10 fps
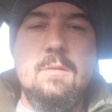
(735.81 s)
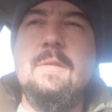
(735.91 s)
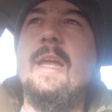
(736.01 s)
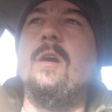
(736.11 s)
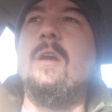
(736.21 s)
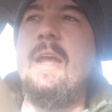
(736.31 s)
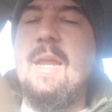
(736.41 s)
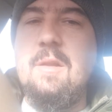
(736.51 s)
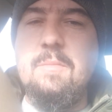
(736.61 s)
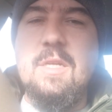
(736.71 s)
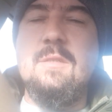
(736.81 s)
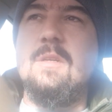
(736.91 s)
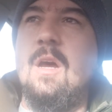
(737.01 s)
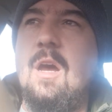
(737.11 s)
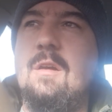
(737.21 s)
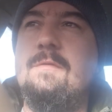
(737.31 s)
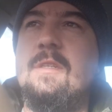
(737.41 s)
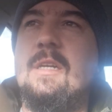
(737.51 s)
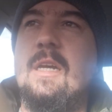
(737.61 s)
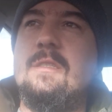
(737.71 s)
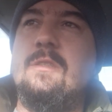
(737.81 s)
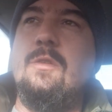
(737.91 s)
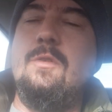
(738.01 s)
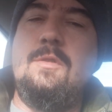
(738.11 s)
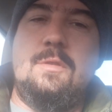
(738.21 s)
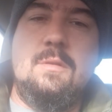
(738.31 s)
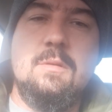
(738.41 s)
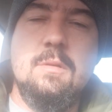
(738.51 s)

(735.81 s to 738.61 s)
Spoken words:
They are enemies of the Constitution.